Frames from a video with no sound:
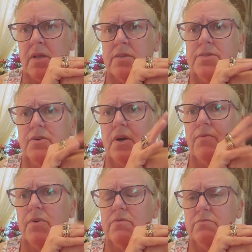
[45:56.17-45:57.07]
so I
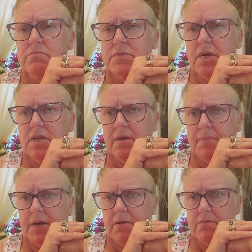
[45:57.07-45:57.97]
won't tell you
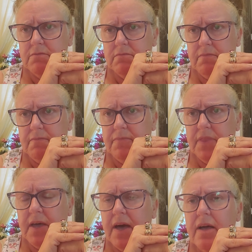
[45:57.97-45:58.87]
about
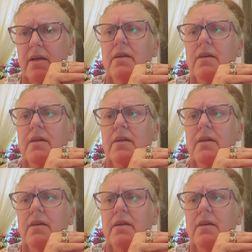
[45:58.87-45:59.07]
that